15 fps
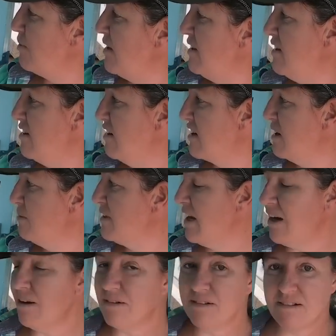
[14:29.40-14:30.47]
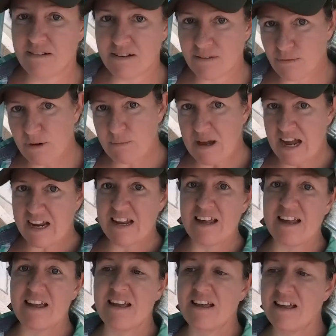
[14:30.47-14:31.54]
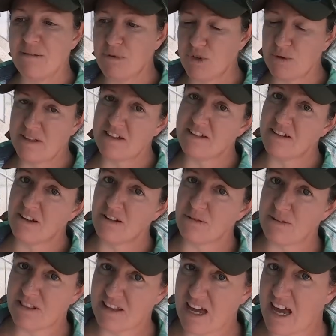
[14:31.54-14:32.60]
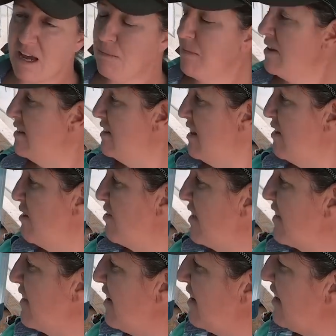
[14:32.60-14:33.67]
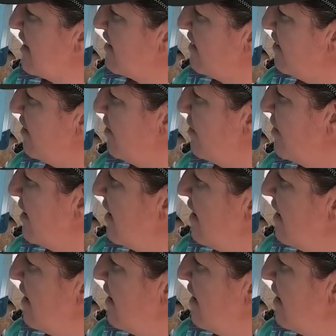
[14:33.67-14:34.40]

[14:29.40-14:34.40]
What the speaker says: when the dirt comes out, repacking between the stones with lime is another thing that I'd like to do.